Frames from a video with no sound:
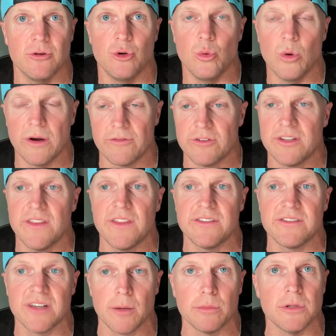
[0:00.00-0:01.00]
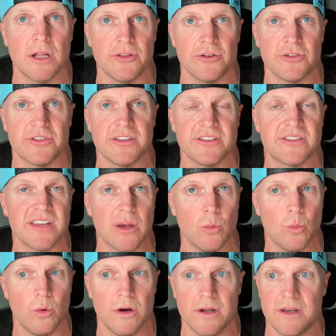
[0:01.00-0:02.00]
Whoever did the double unders in set
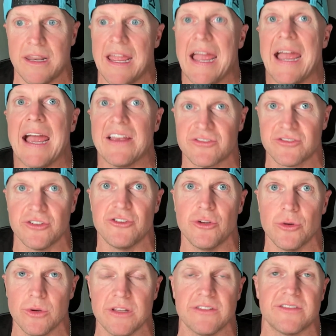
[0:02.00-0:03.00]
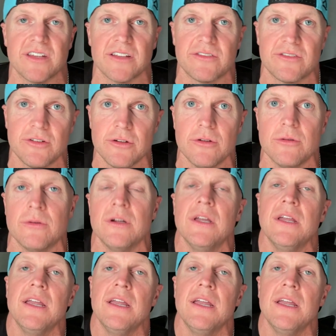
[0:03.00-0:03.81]
1 has to do it in set 2.